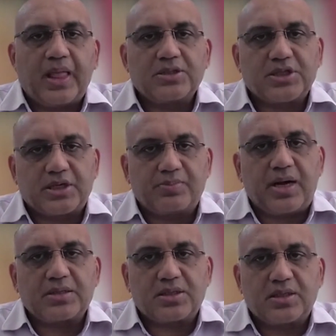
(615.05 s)
certain
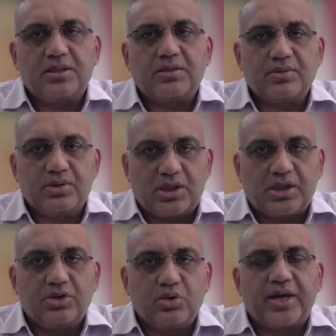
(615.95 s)
parts in
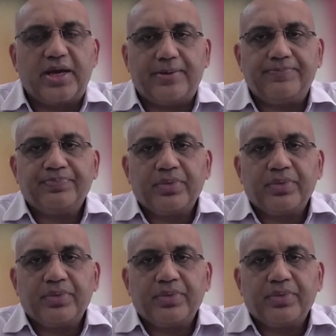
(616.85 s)
UK.